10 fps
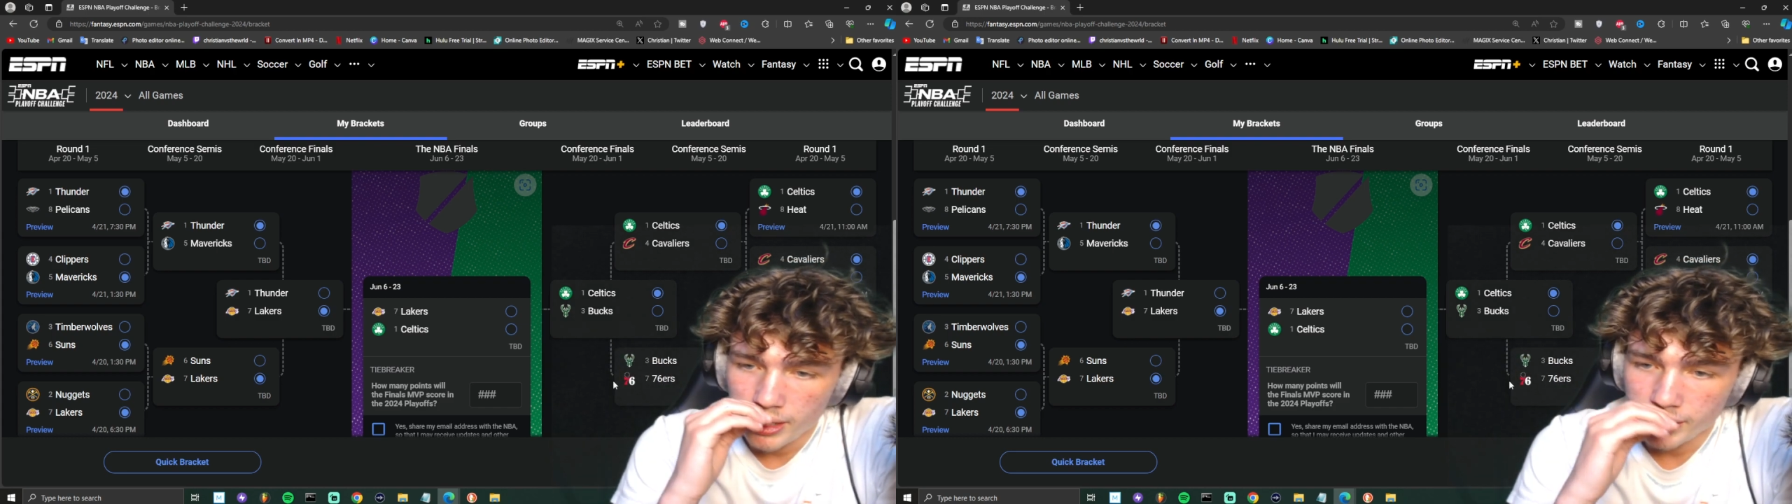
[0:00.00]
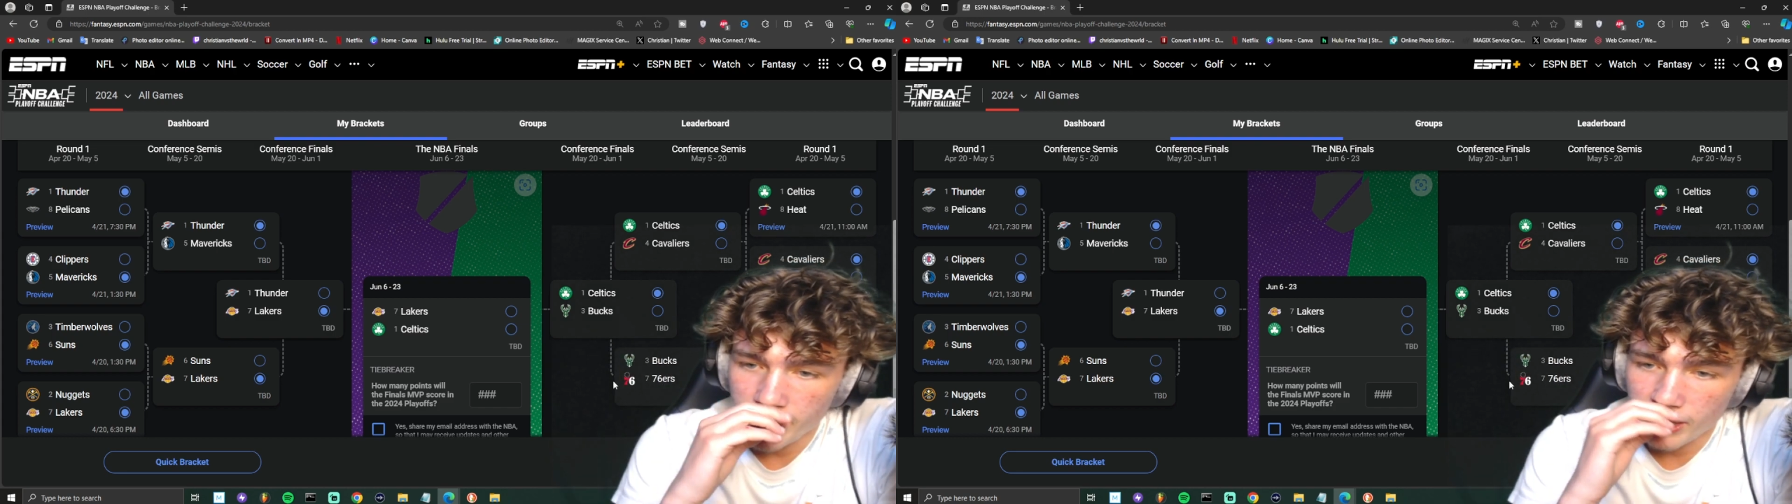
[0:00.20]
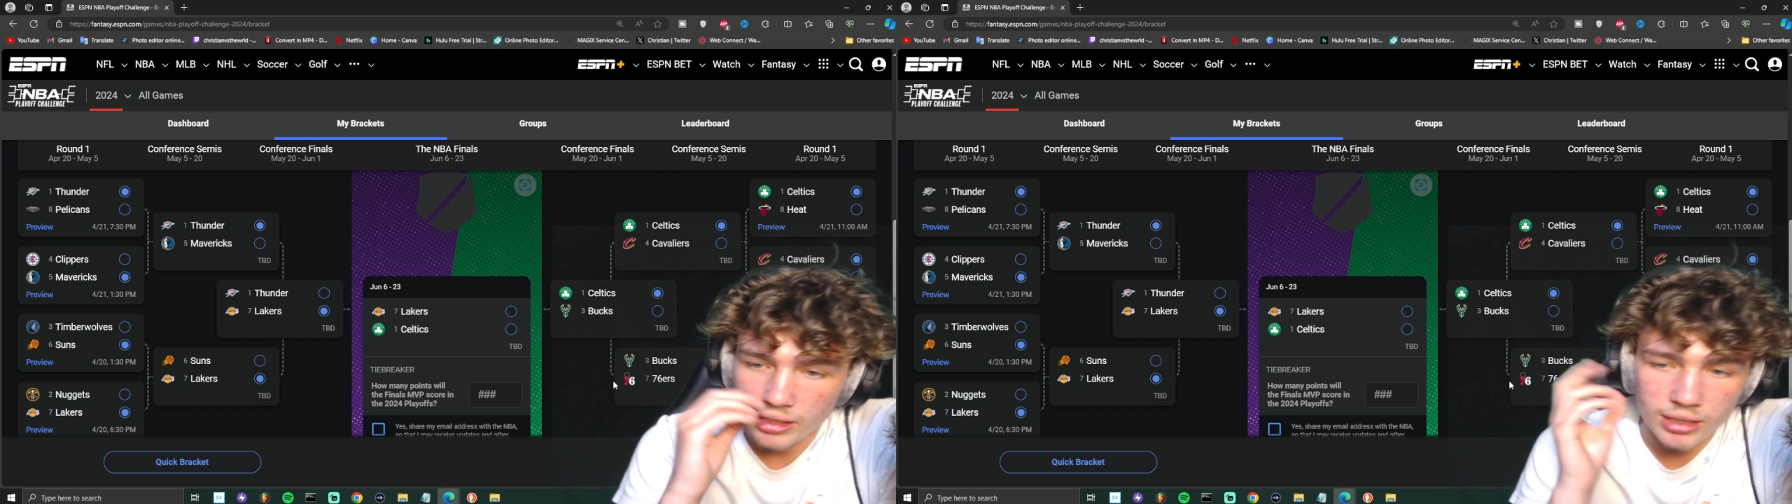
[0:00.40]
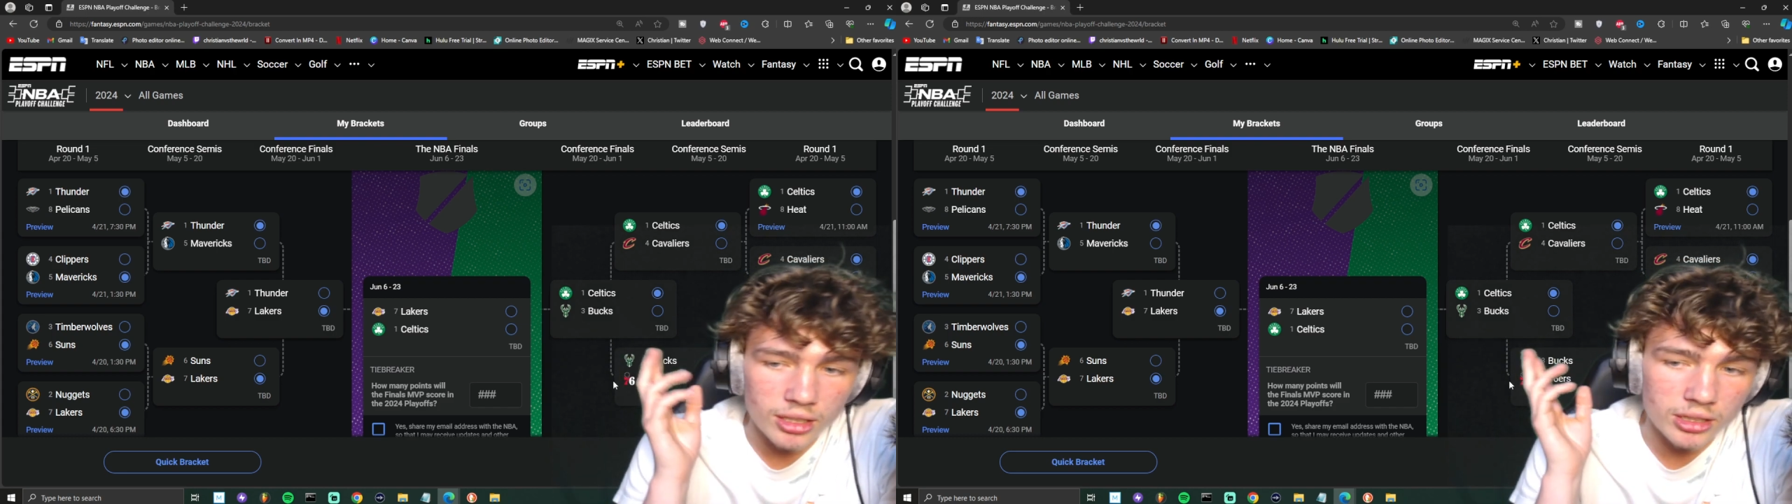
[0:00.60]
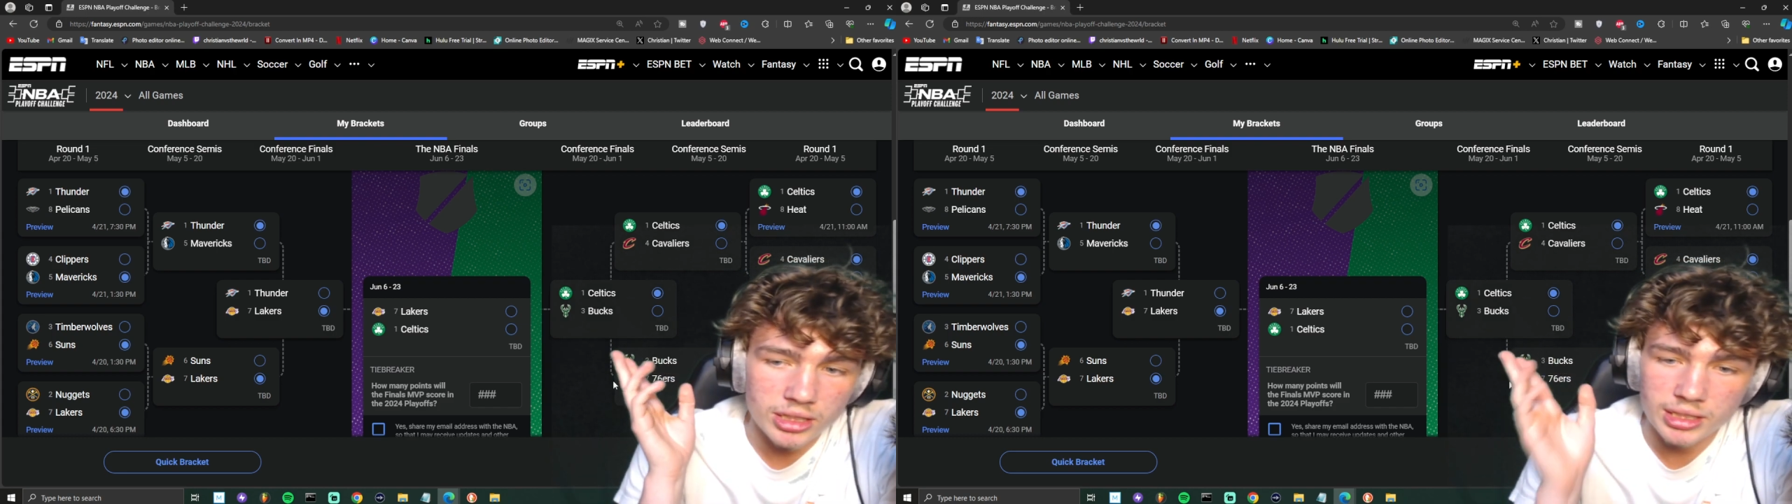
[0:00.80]

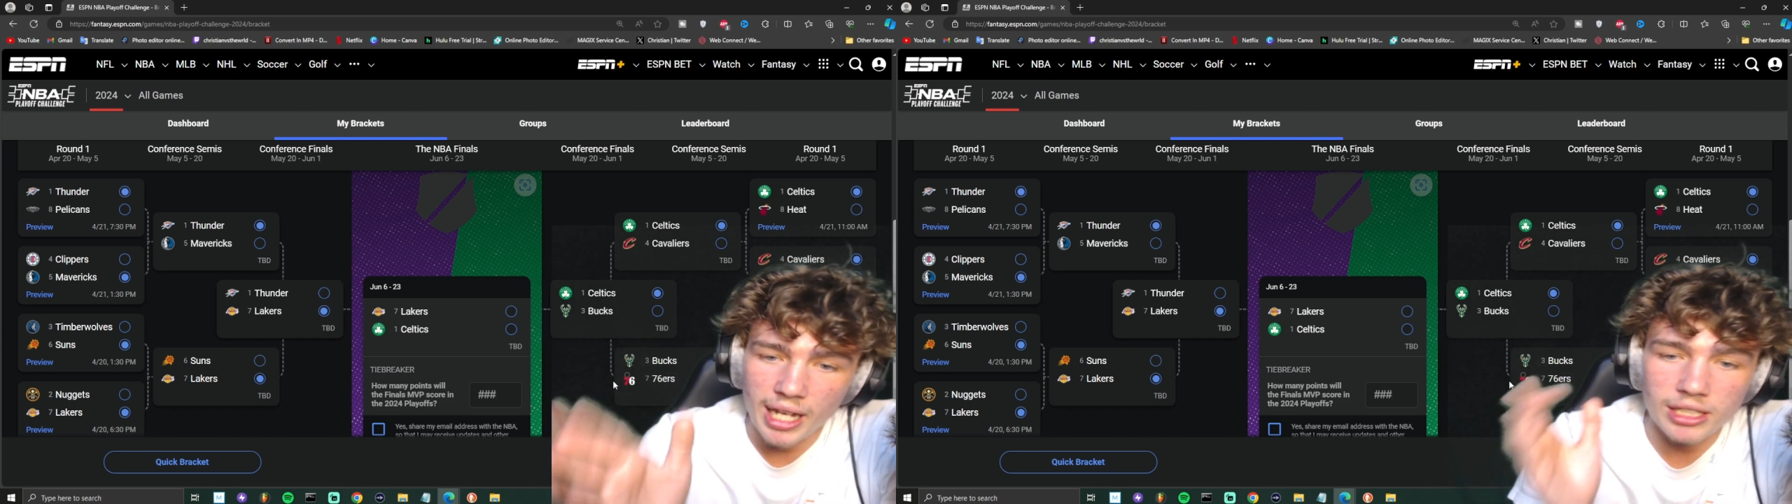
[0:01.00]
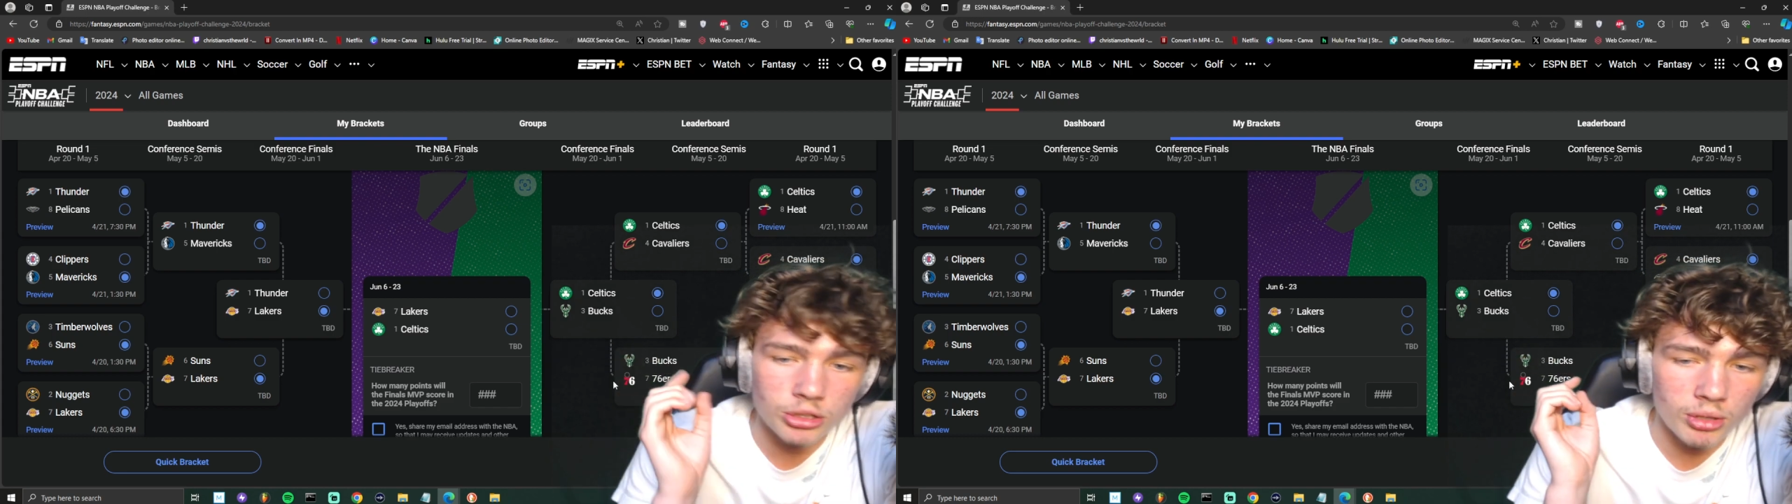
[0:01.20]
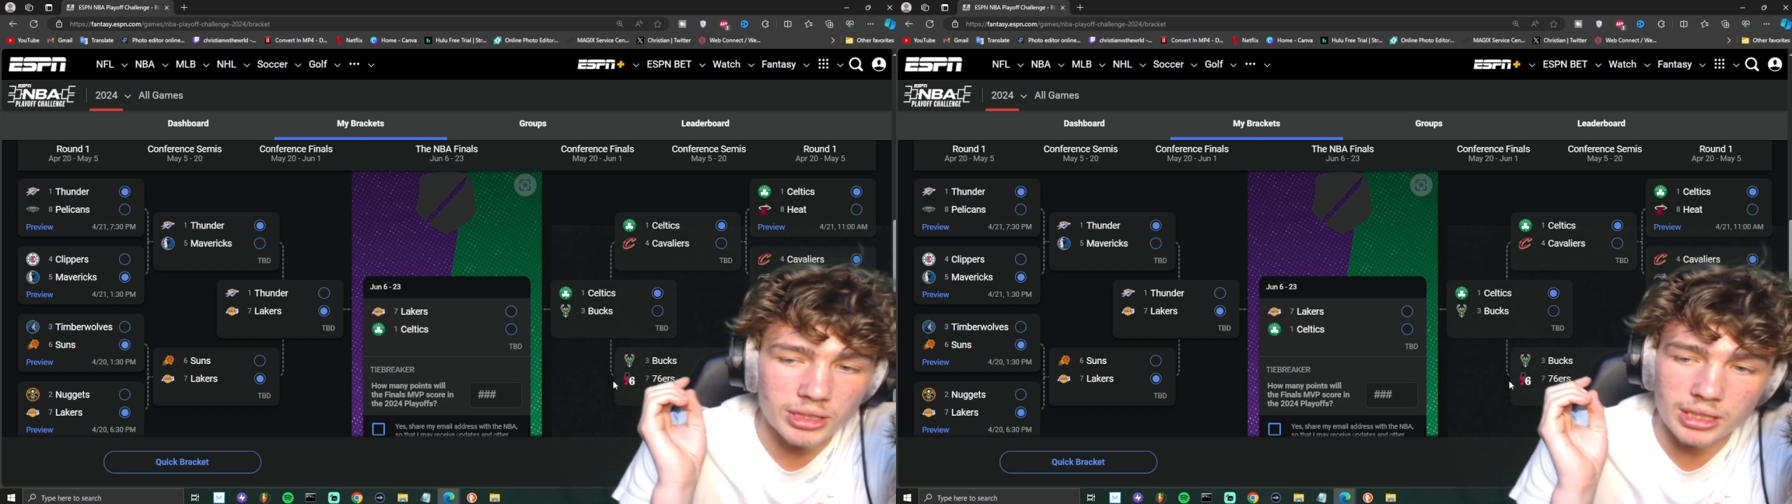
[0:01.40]
Their schedule has